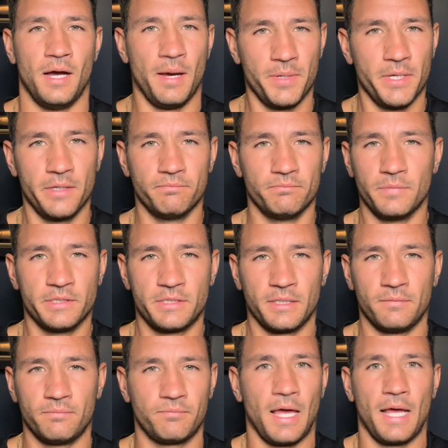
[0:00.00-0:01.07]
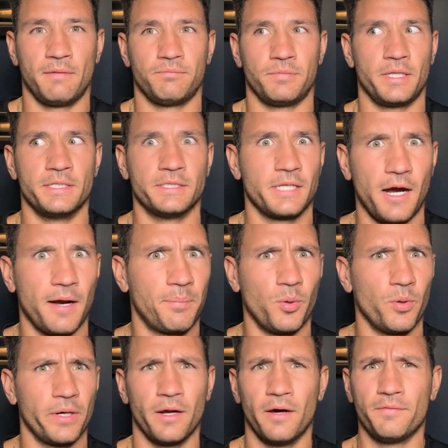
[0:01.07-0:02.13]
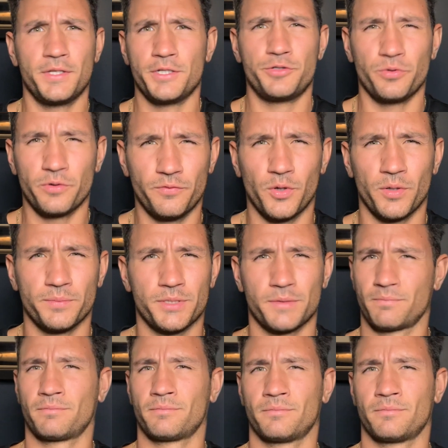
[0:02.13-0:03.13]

I mean, isn't that the entire point of these uniforms?